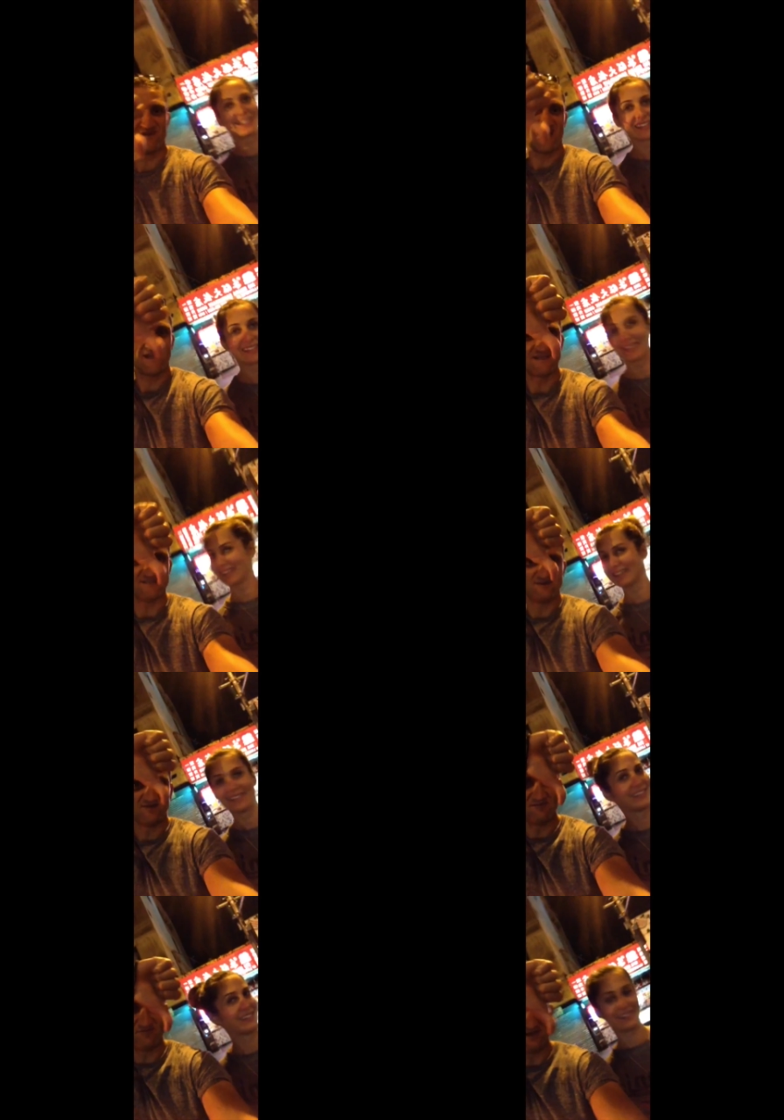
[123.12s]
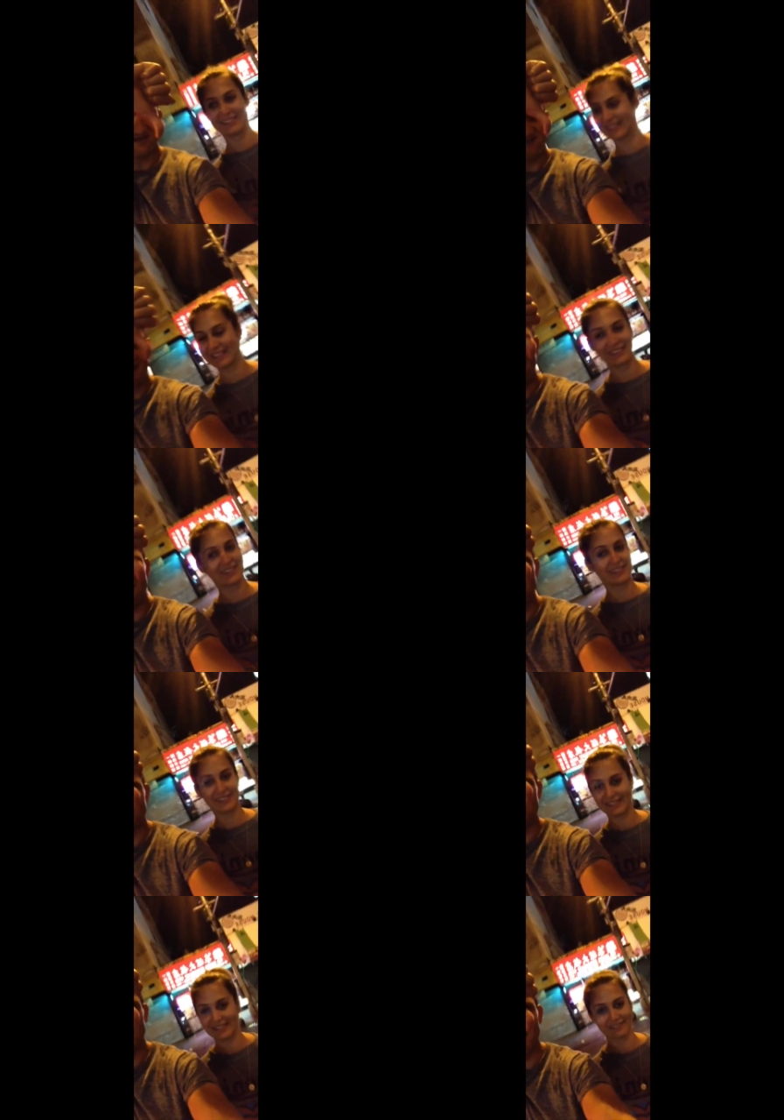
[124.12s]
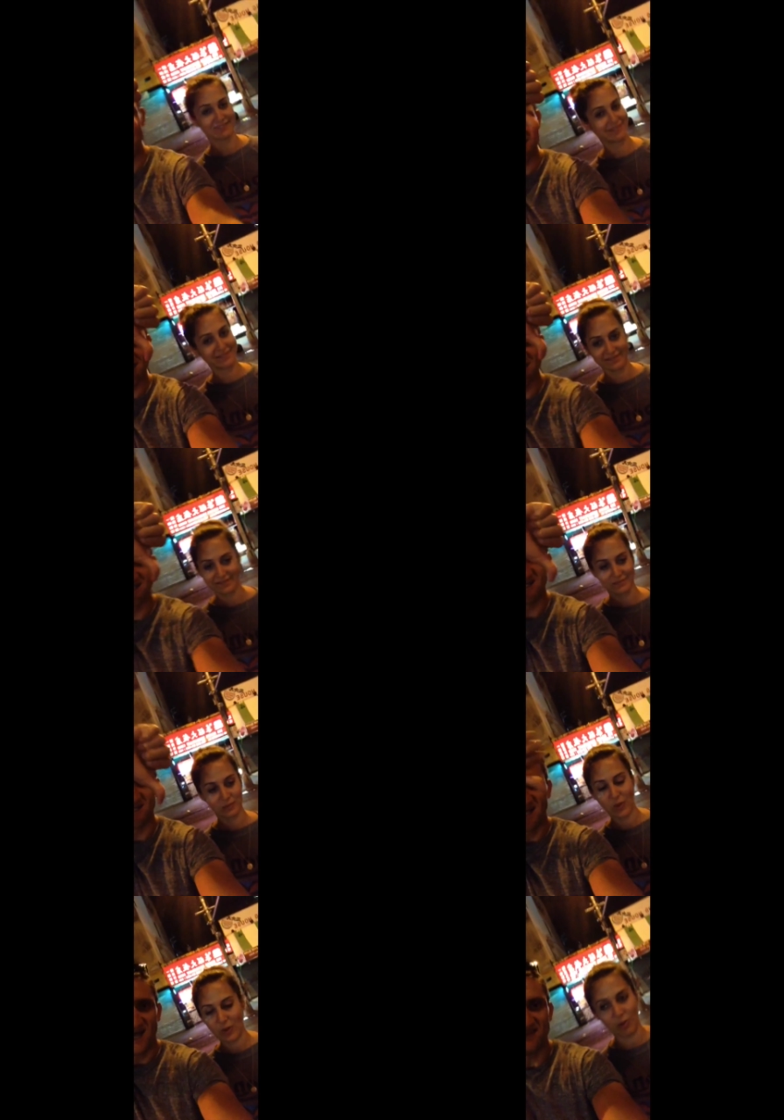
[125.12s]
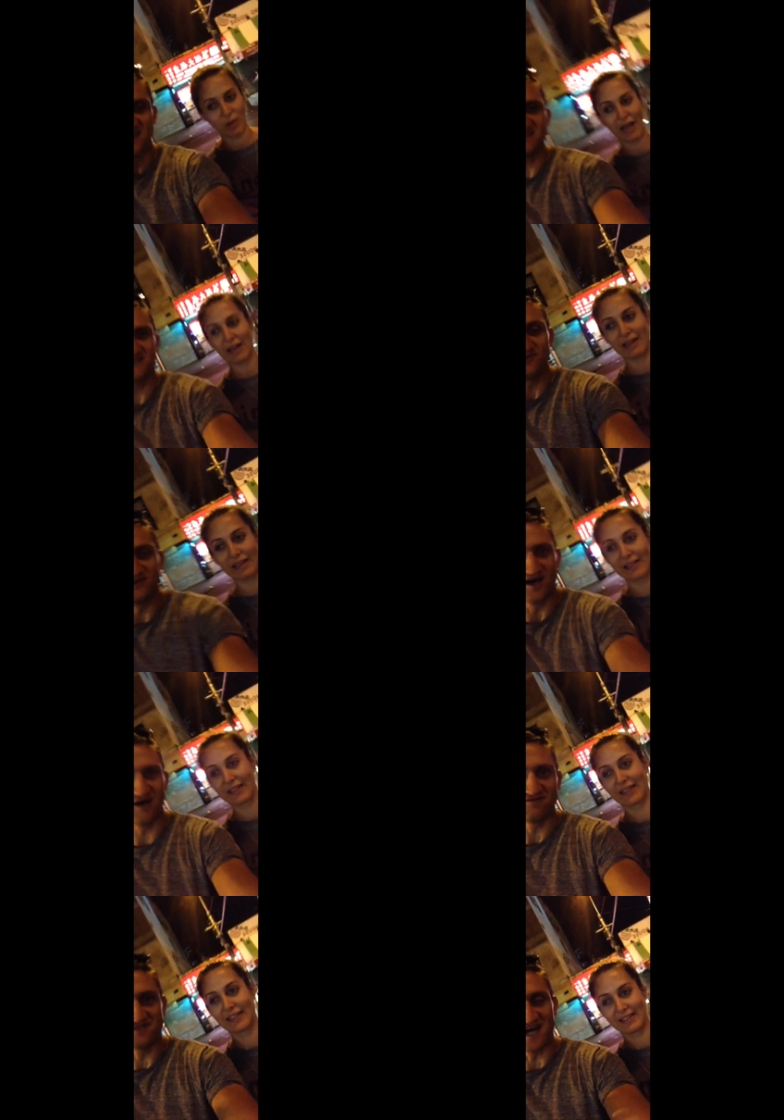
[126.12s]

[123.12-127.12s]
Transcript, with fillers: hate to do it, but not a great. Welcome unless back. you love